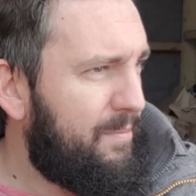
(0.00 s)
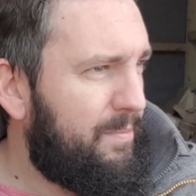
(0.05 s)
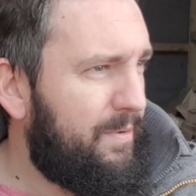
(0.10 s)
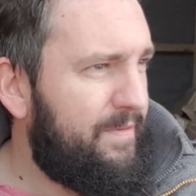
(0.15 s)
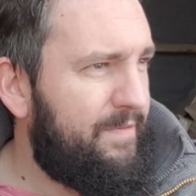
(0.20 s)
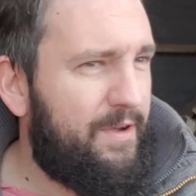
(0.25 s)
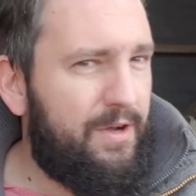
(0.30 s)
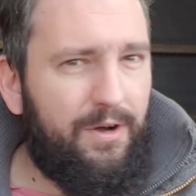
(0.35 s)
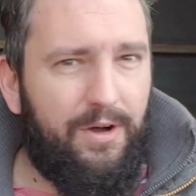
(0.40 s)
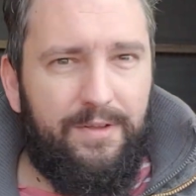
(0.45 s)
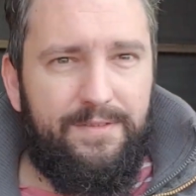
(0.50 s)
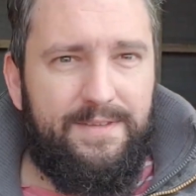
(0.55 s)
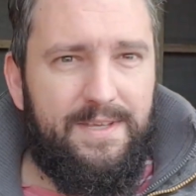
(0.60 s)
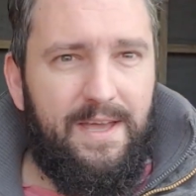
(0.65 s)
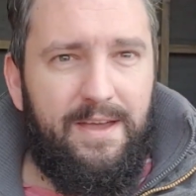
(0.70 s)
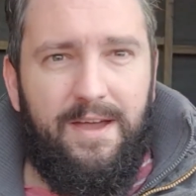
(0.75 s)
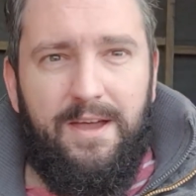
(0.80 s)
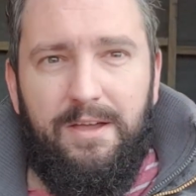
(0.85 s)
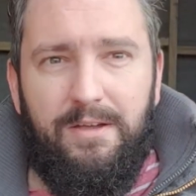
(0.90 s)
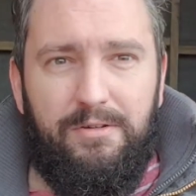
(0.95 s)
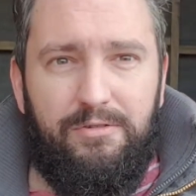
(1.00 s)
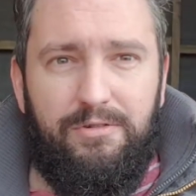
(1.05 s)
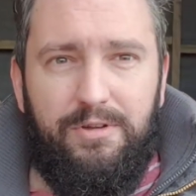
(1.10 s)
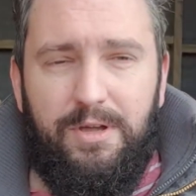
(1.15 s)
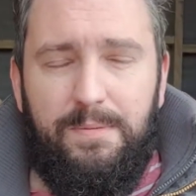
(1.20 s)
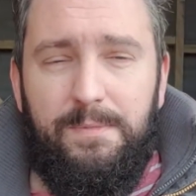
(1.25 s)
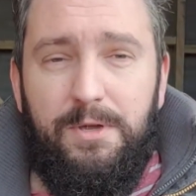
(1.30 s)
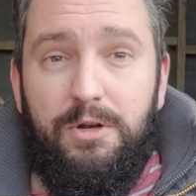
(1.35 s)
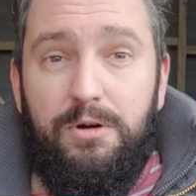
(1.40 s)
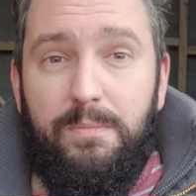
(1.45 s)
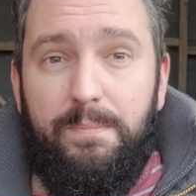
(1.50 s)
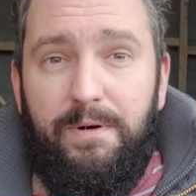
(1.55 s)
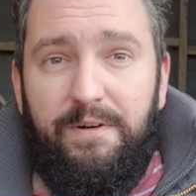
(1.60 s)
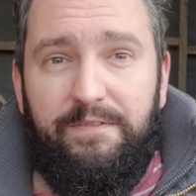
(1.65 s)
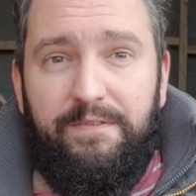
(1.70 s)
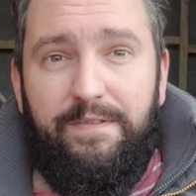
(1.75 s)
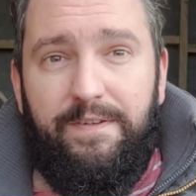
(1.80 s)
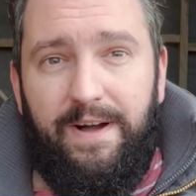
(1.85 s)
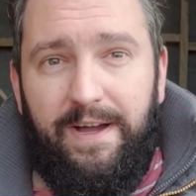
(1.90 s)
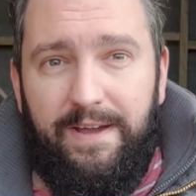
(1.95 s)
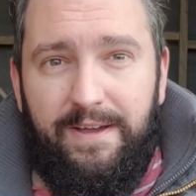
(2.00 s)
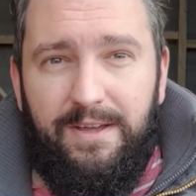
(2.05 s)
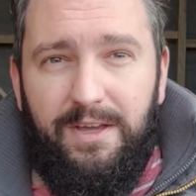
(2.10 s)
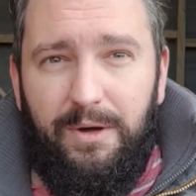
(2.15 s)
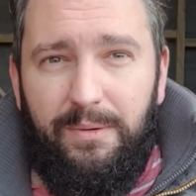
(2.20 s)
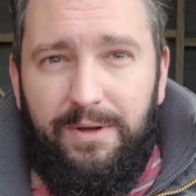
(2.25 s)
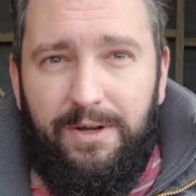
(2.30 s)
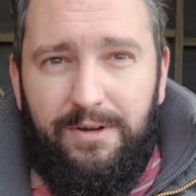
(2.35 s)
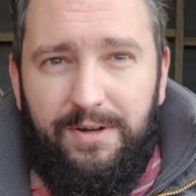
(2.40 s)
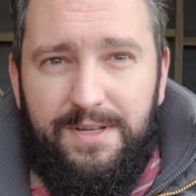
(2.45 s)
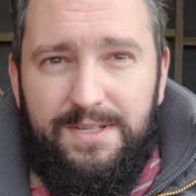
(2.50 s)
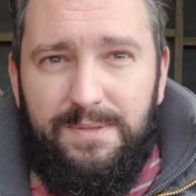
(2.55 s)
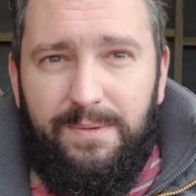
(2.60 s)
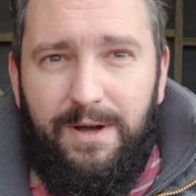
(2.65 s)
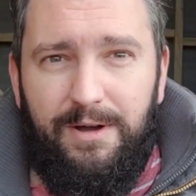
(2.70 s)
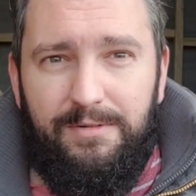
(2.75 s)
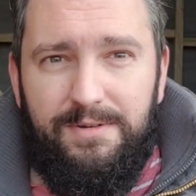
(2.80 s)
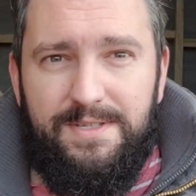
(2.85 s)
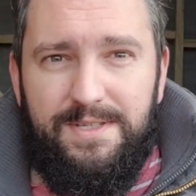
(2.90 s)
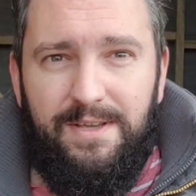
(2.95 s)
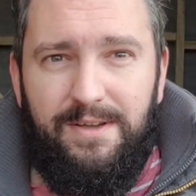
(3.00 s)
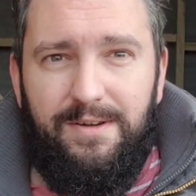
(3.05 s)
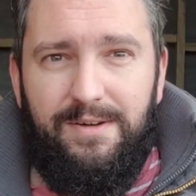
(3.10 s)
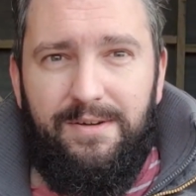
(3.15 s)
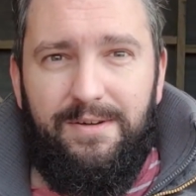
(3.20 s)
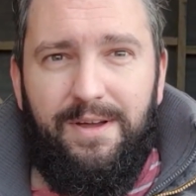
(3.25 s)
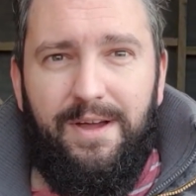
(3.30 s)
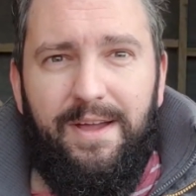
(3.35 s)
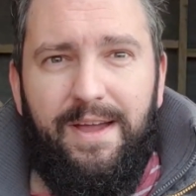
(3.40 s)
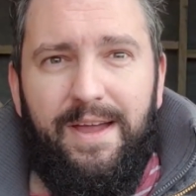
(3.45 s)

We've got a communal bonfire going on as well, so